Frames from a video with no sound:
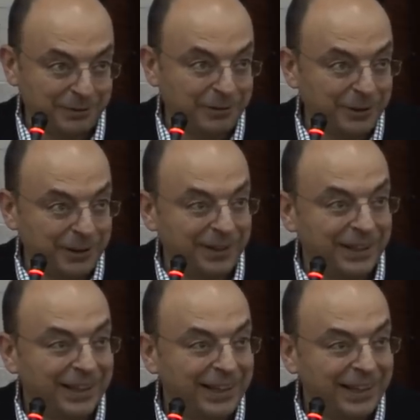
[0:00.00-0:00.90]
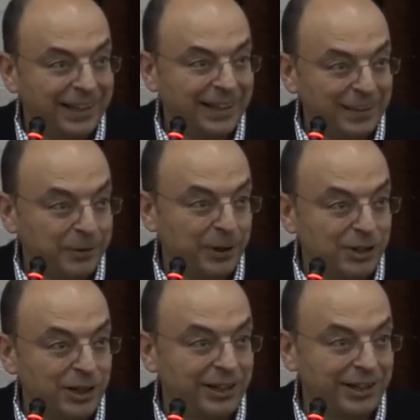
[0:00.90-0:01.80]
for a
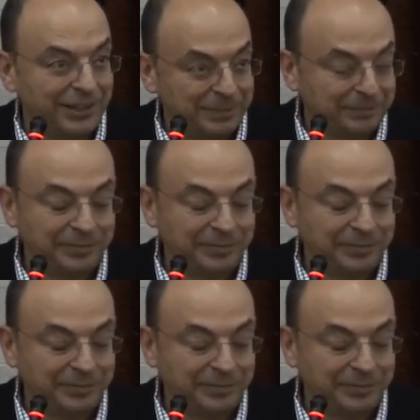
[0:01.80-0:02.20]
general.